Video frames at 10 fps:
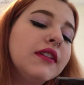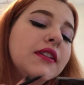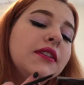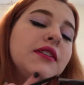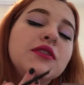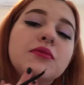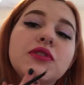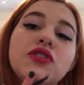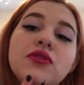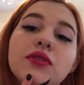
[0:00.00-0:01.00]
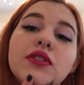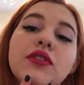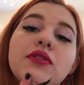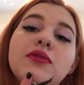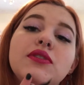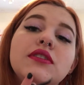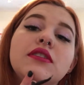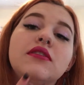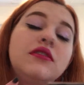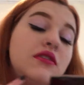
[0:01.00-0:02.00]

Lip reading: there's only so much you can do, so.